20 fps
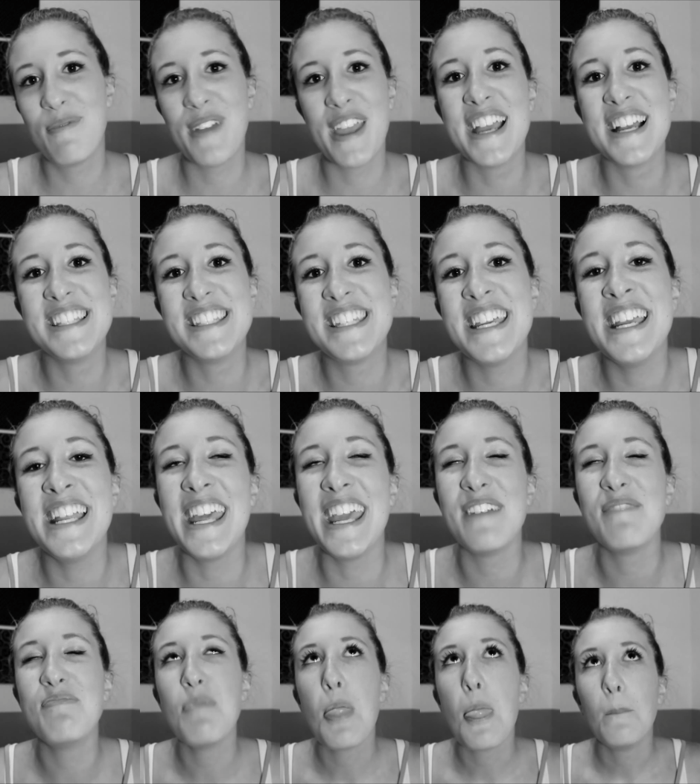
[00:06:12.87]

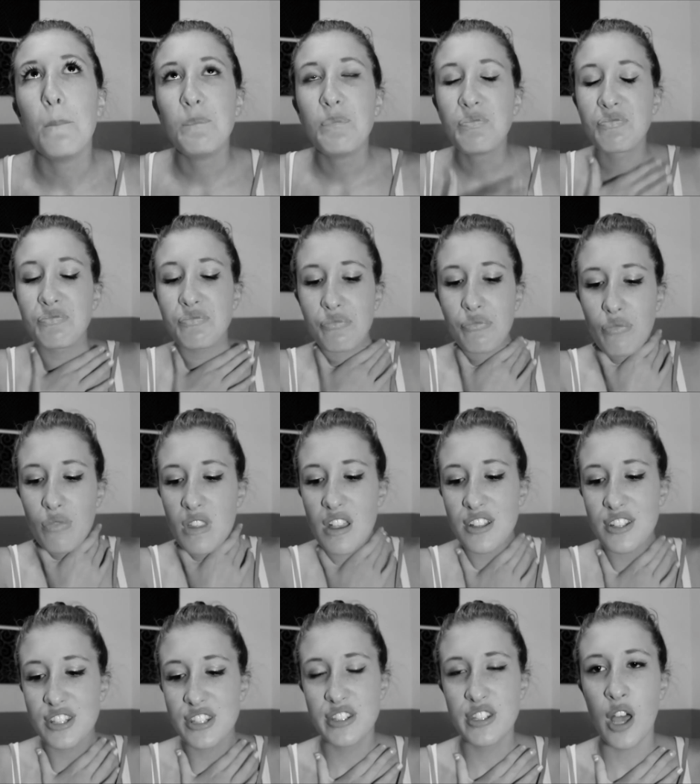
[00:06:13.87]
bandini.
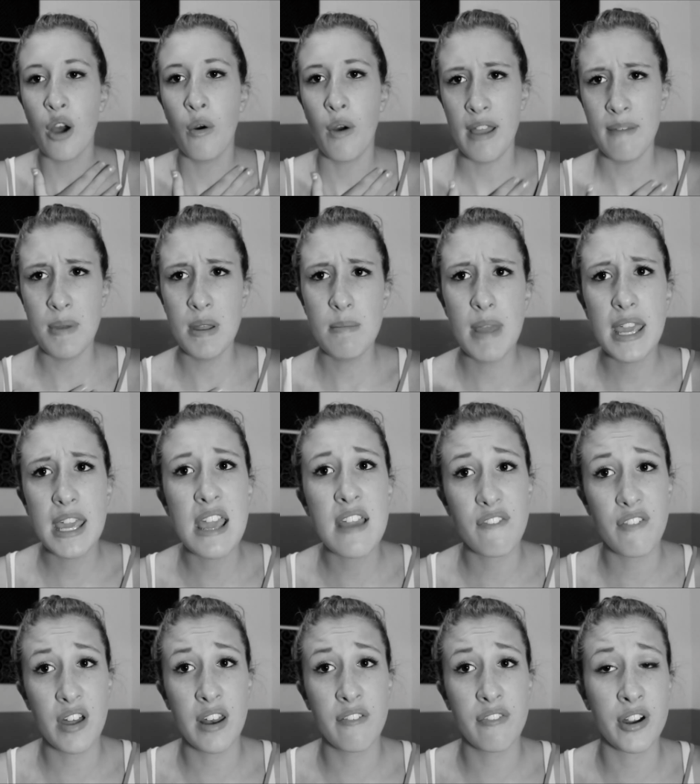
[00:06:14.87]
So I've been making
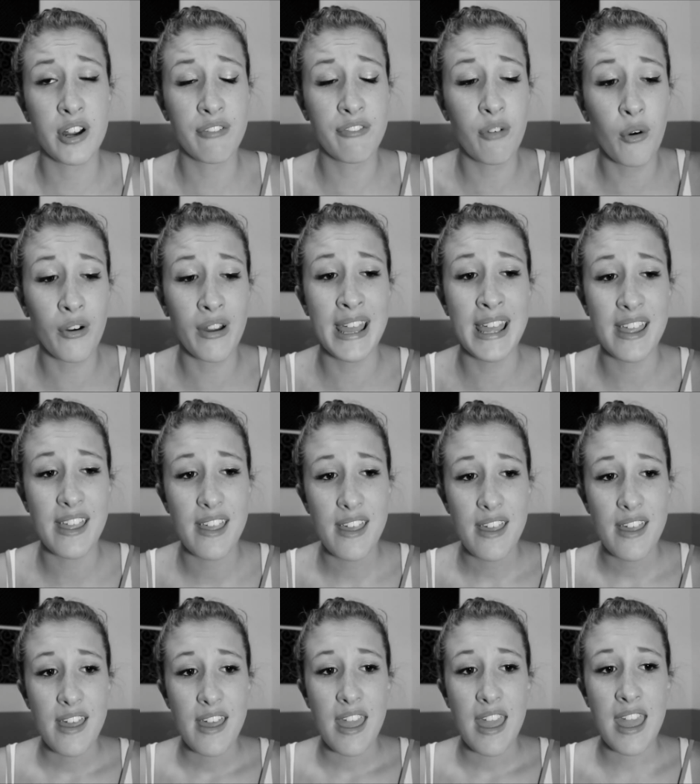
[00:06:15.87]
fun of her for it.
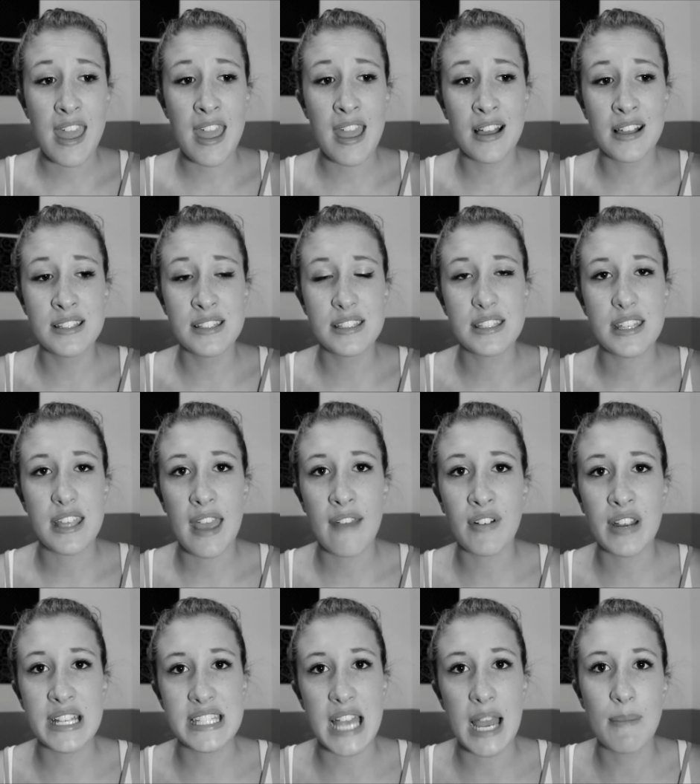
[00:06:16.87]
And
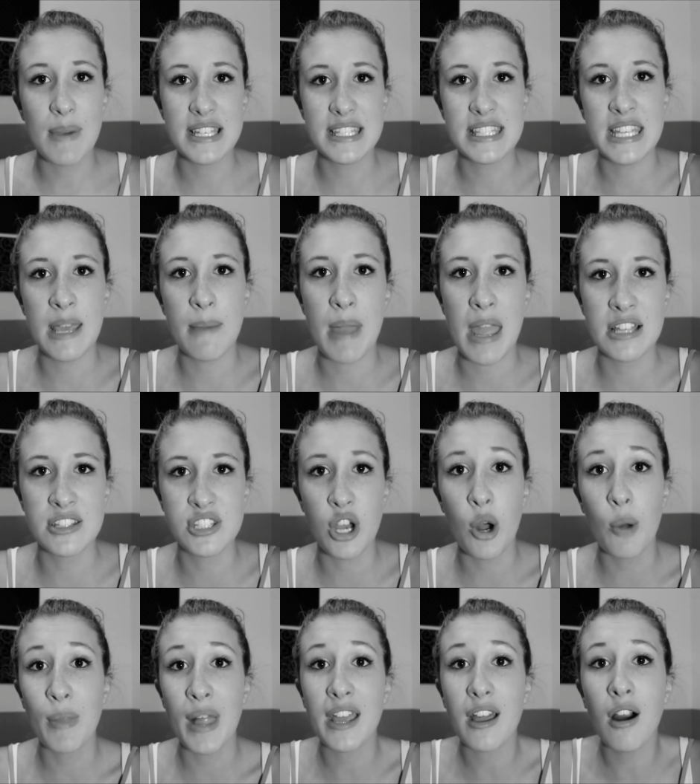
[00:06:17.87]
every time I see a bando,
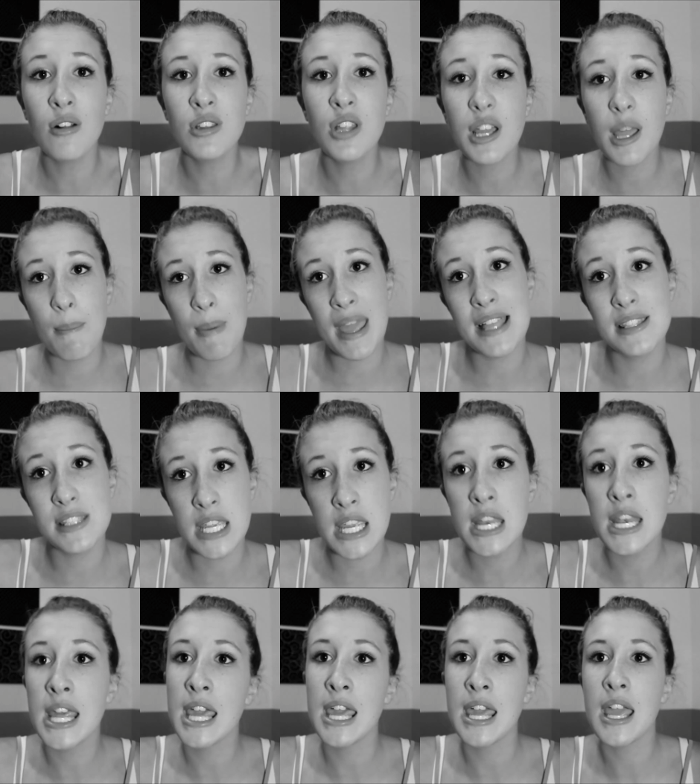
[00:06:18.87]
I'm like, oh, look, a
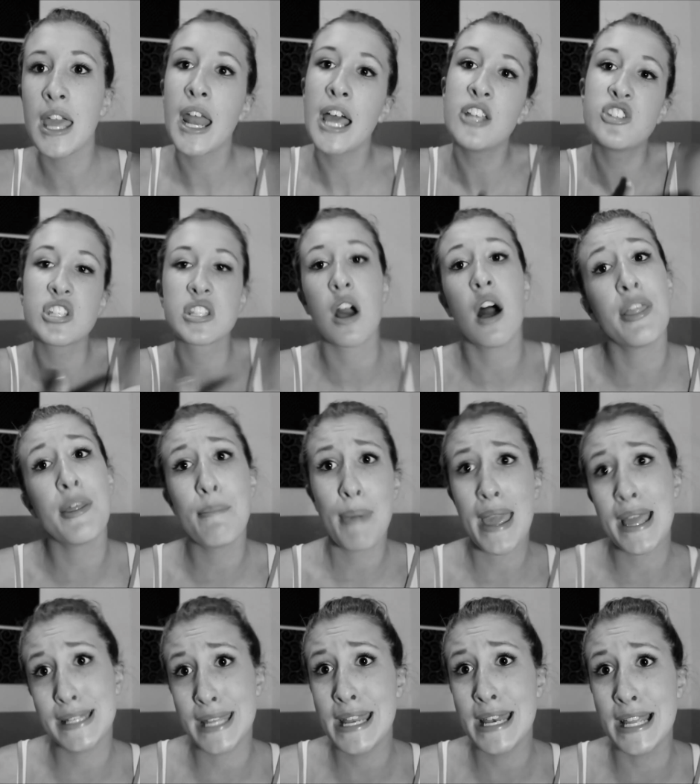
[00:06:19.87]
bandini. And I just call them
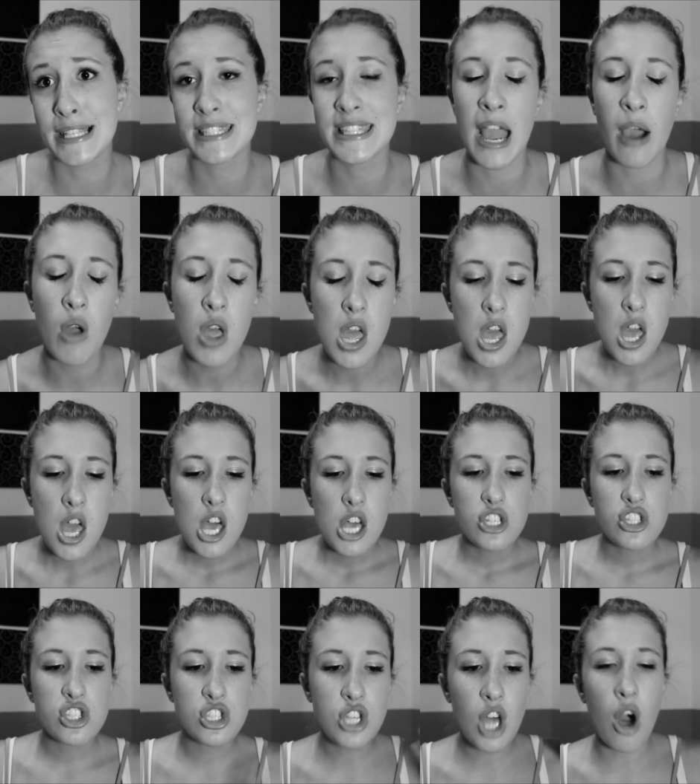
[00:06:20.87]
bandinis now.
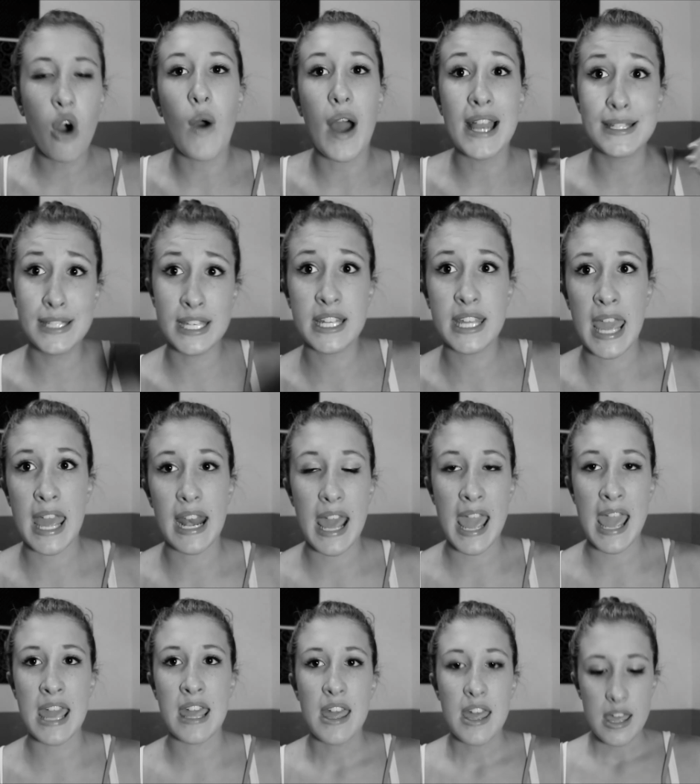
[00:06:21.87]
So I did get
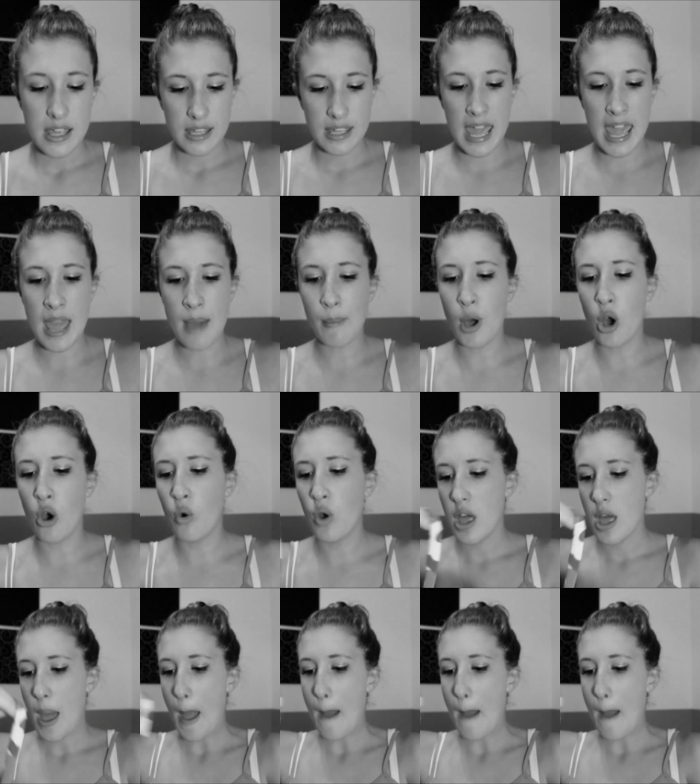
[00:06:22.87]
a camo